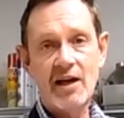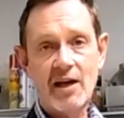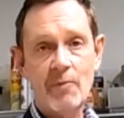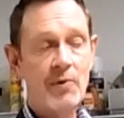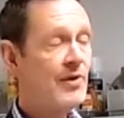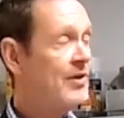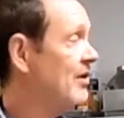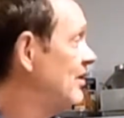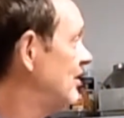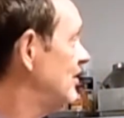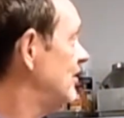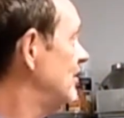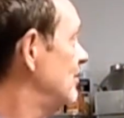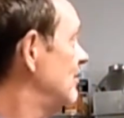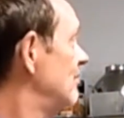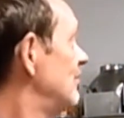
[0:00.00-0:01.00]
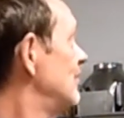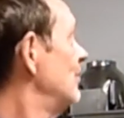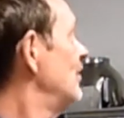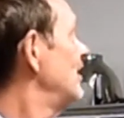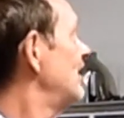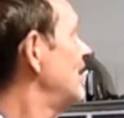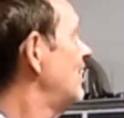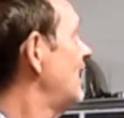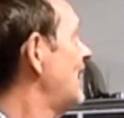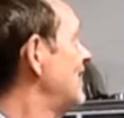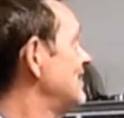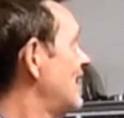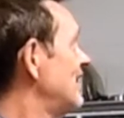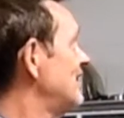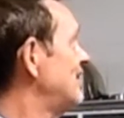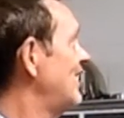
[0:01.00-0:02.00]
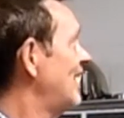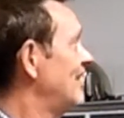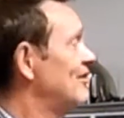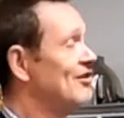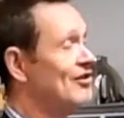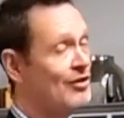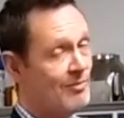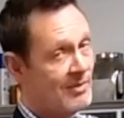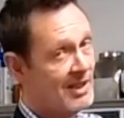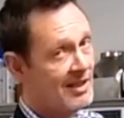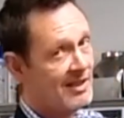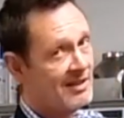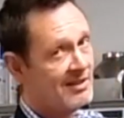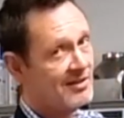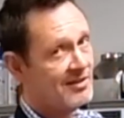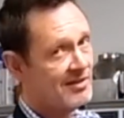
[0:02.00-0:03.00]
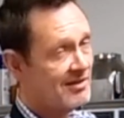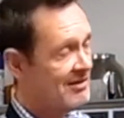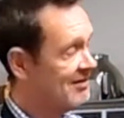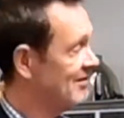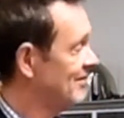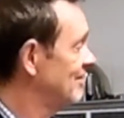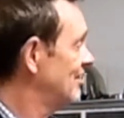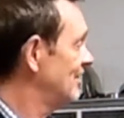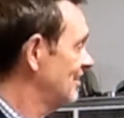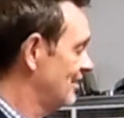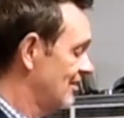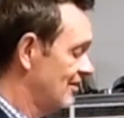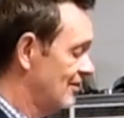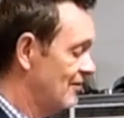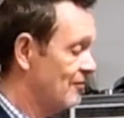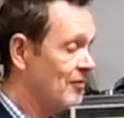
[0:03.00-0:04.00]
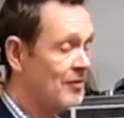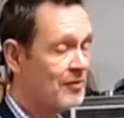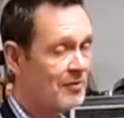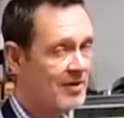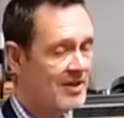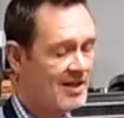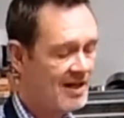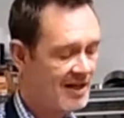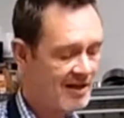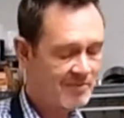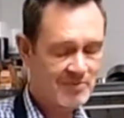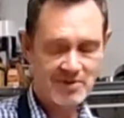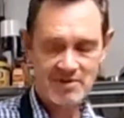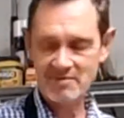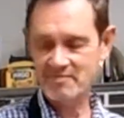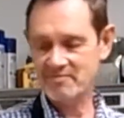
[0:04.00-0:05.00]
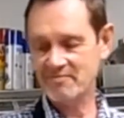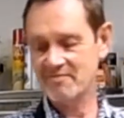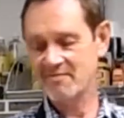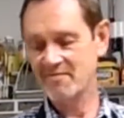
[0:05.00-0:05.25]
And we do it, as I said, 2 minutes for 3 times.